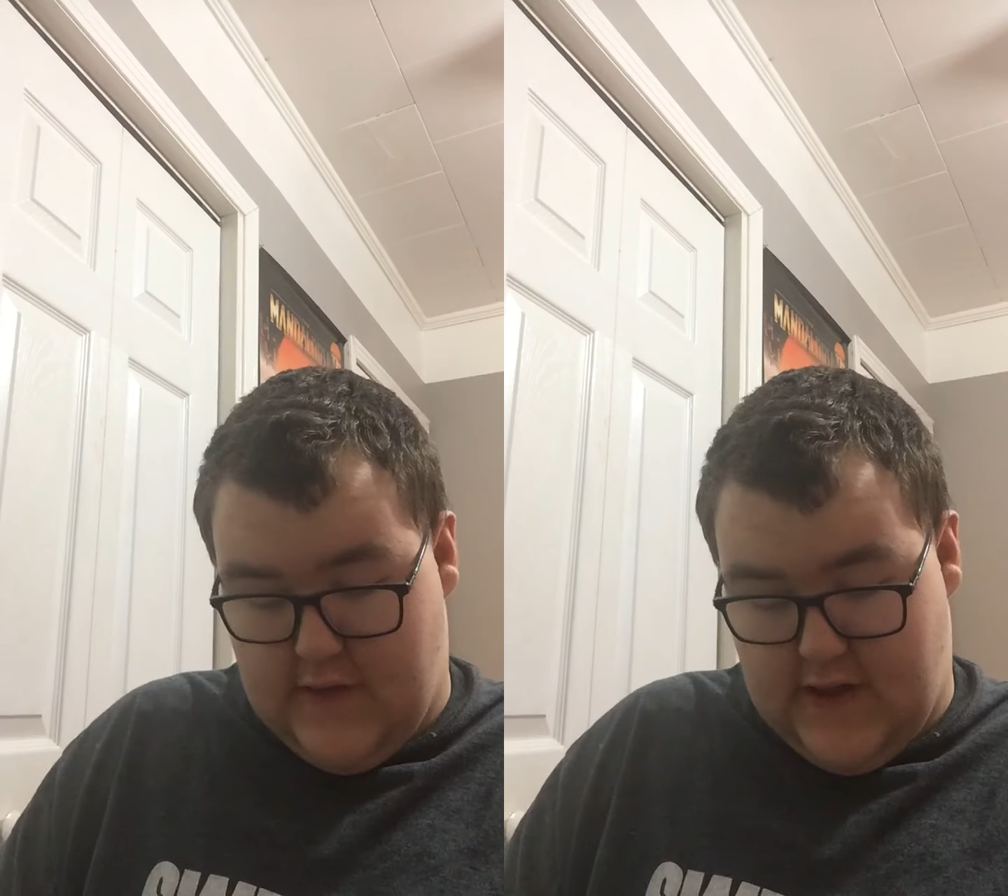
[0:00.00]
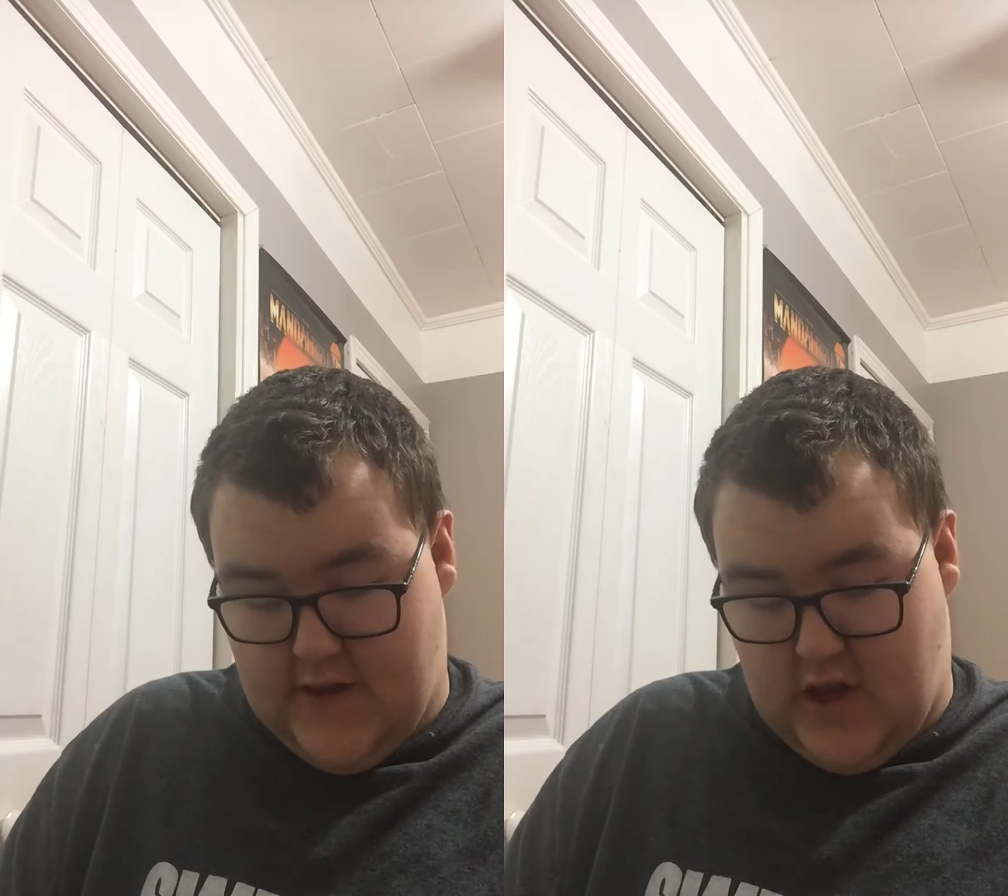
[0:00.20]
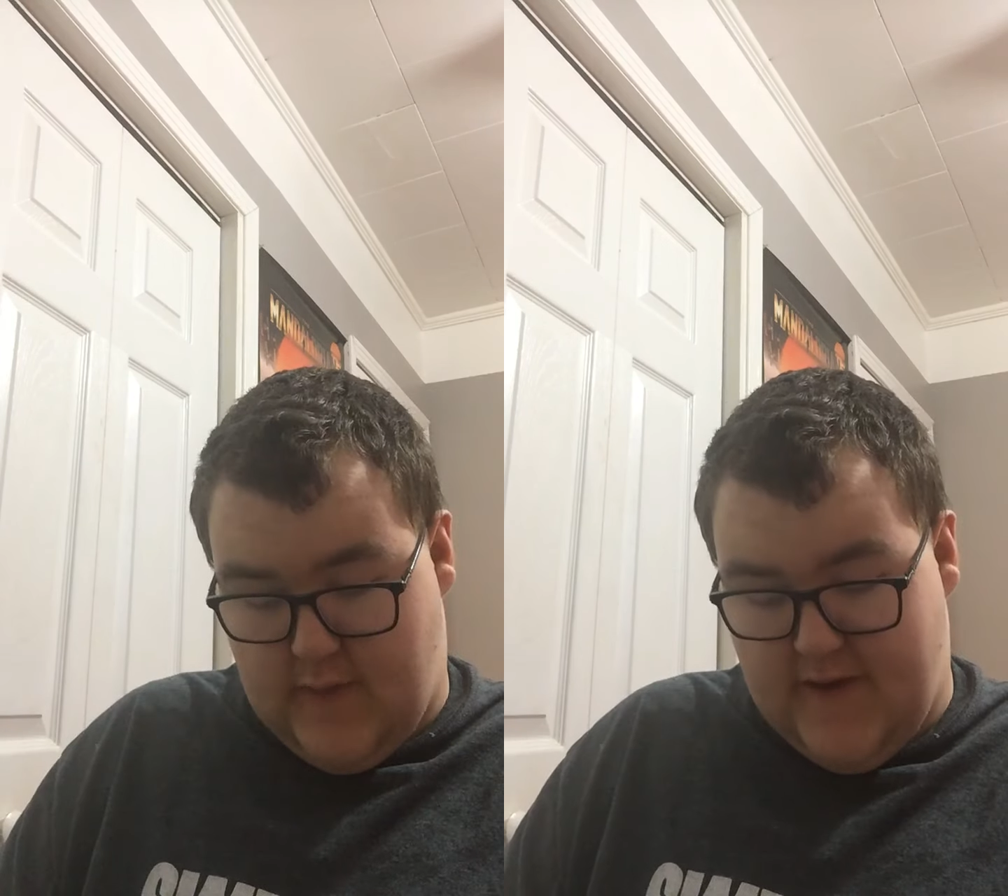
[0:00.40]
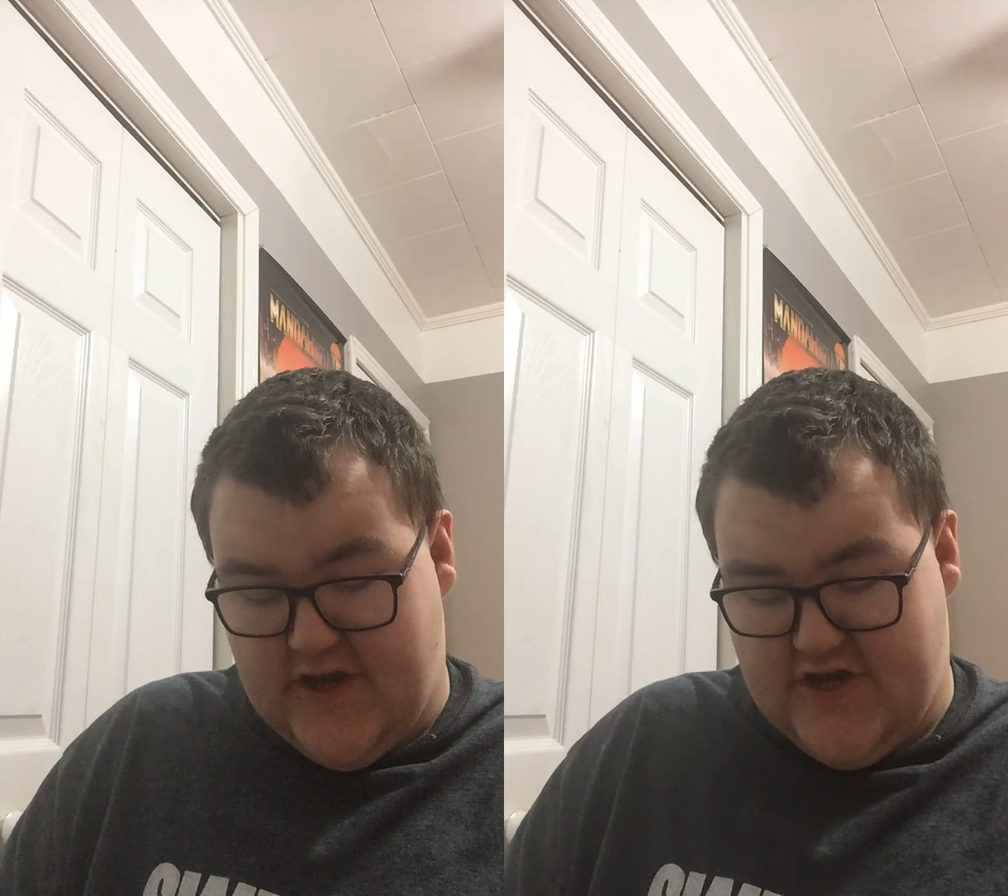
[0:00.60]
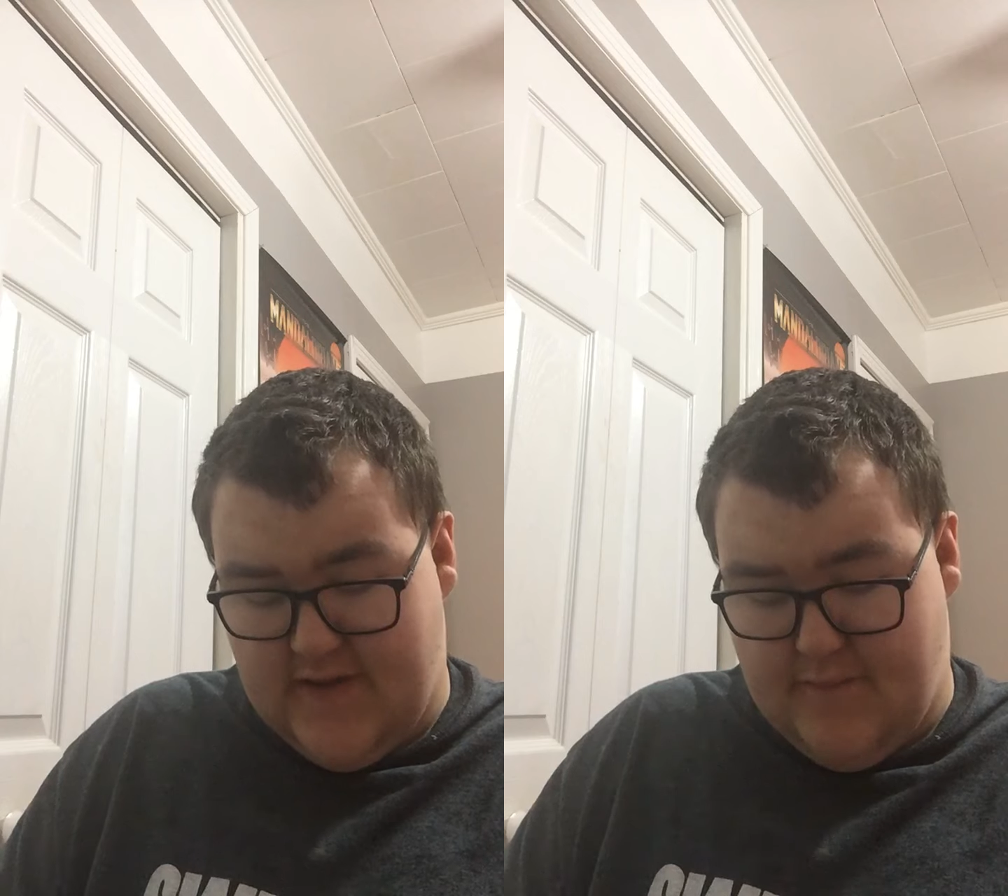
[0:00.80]
that
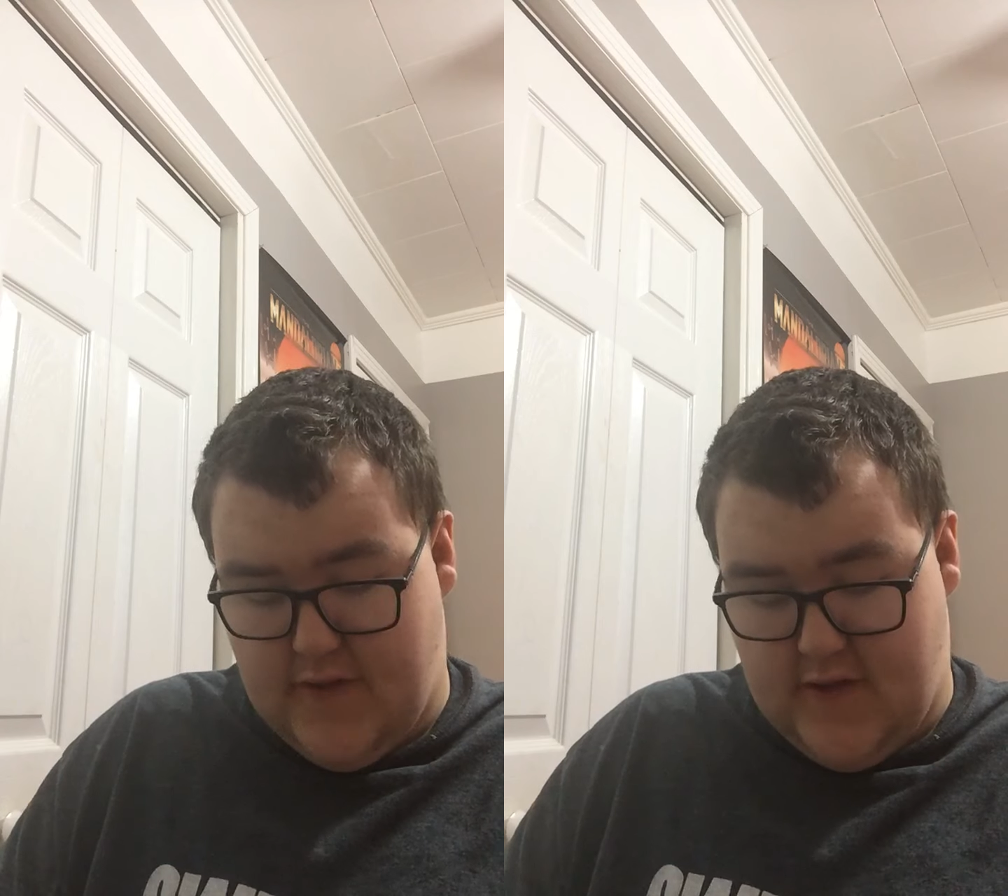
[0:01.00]
spaceship.